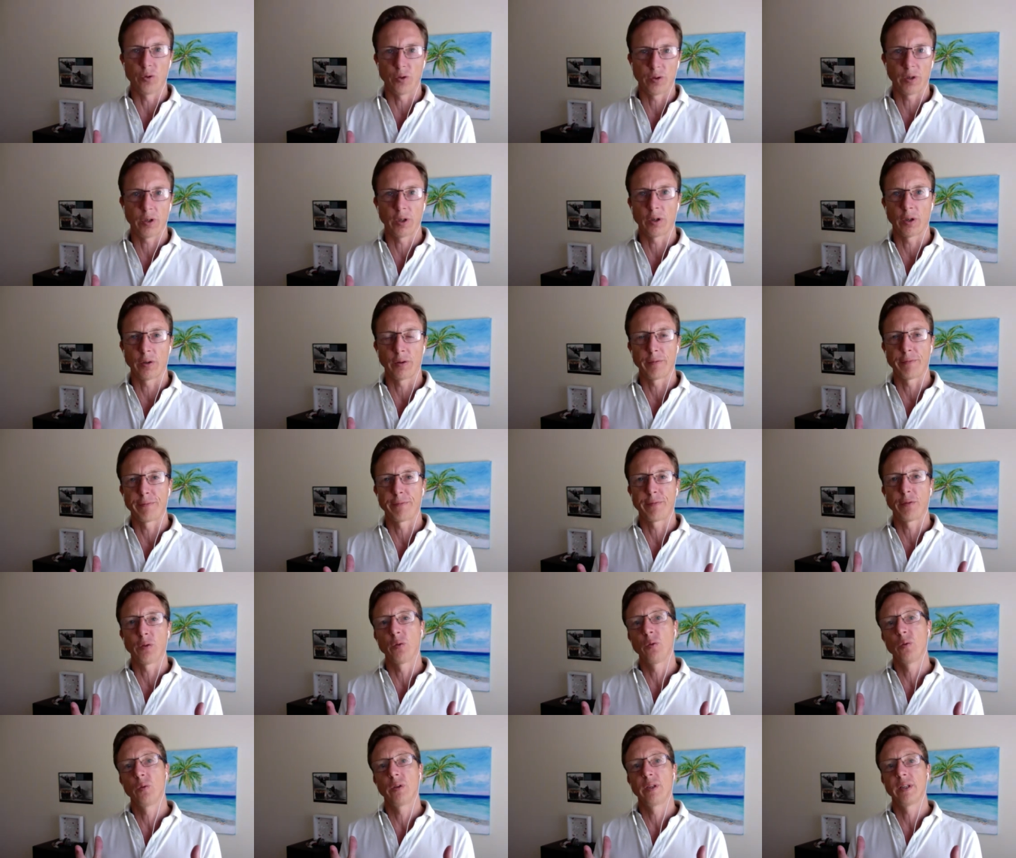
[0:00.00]
You know, the
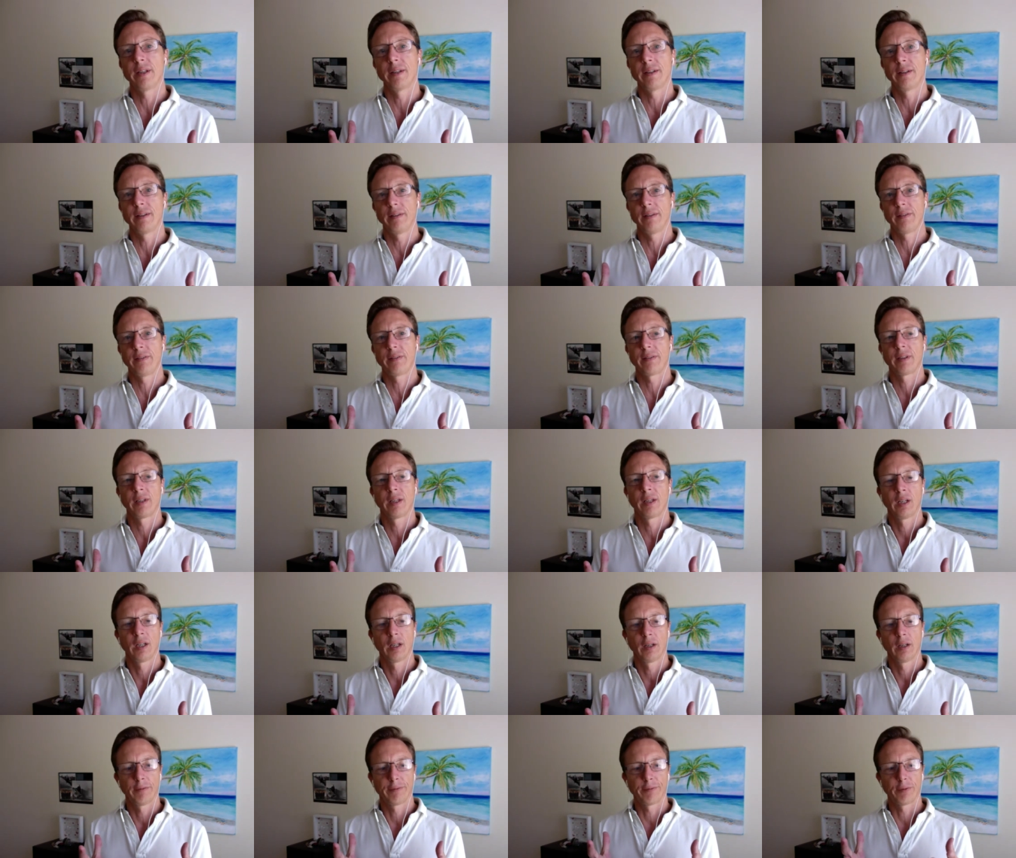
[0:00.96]
food that is
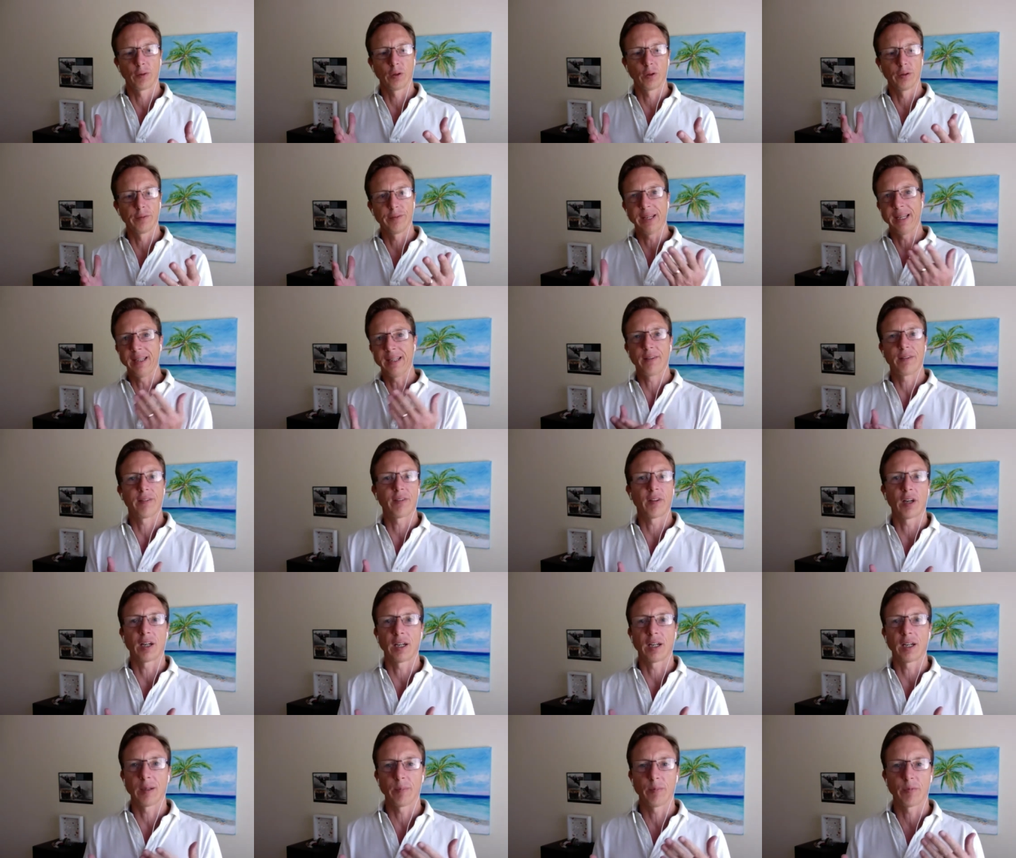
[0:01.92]
full of
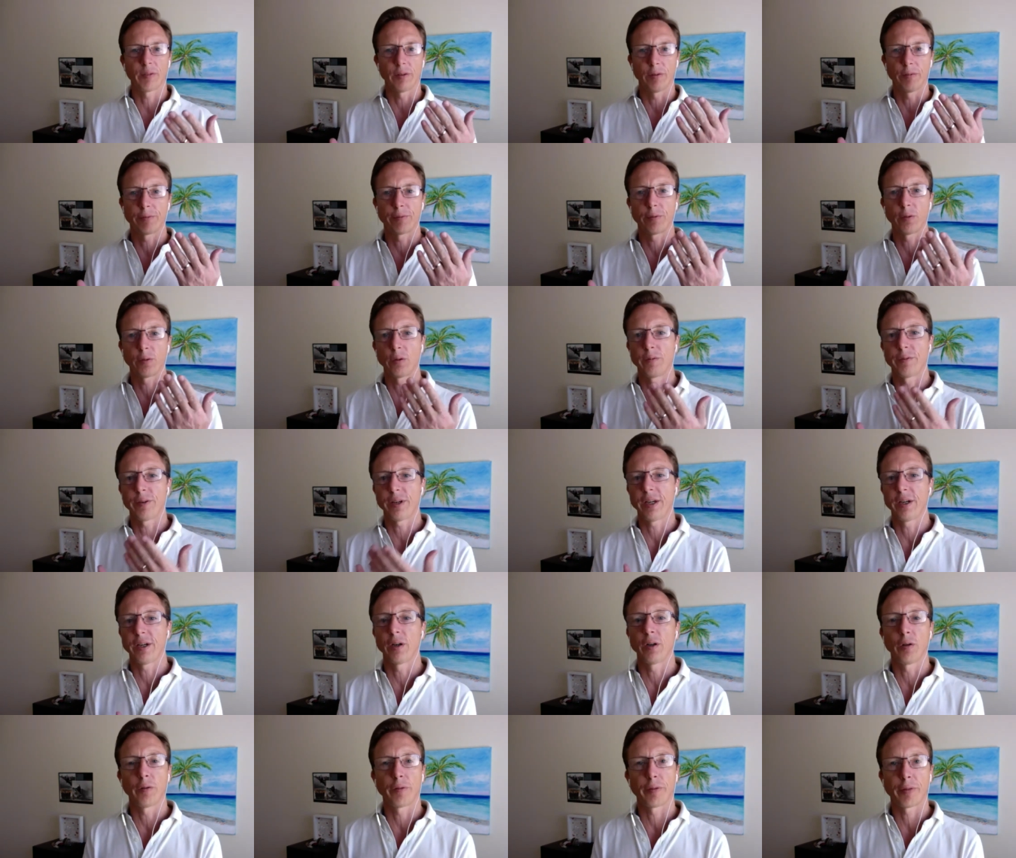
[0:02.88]
enzymes and full of
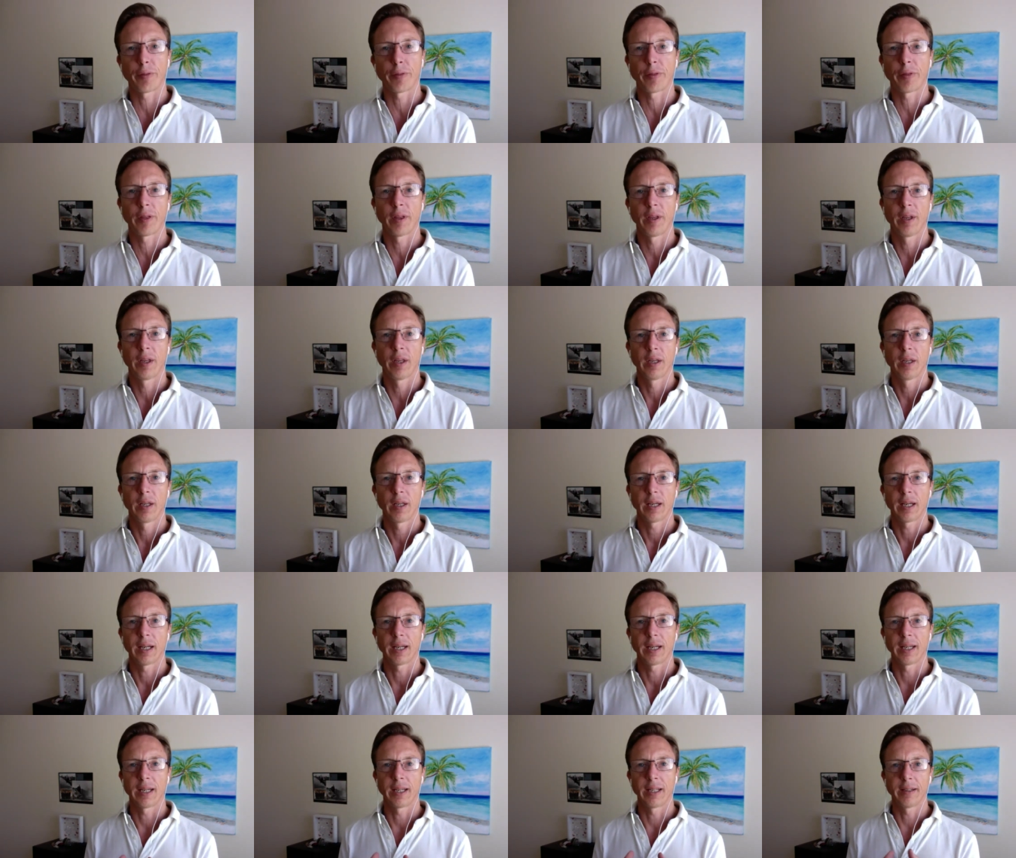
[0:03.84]
health
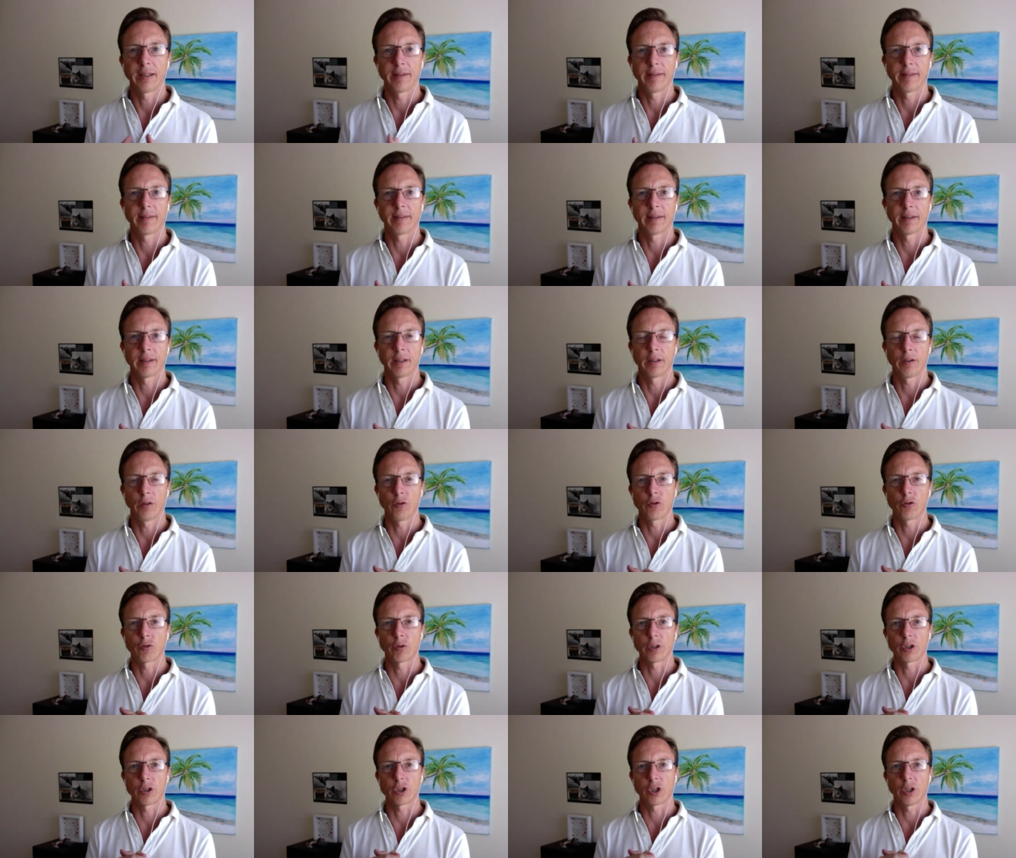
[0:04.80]
and uh,
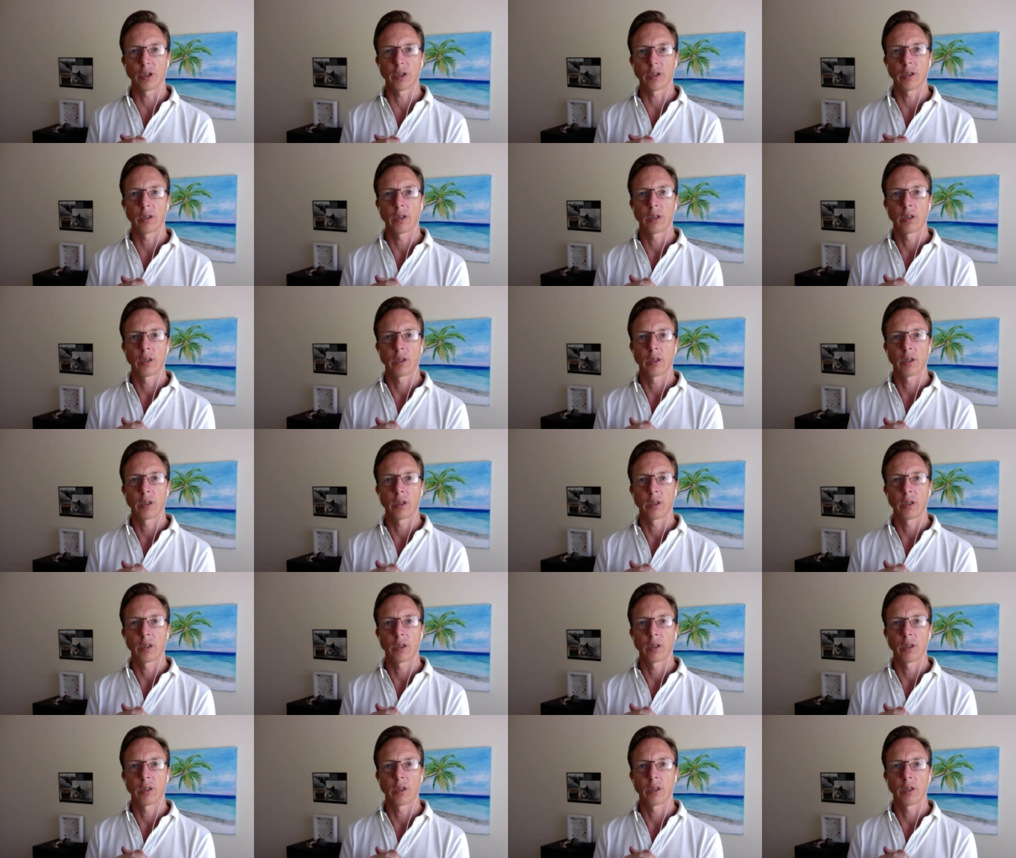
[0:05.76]
nutrition.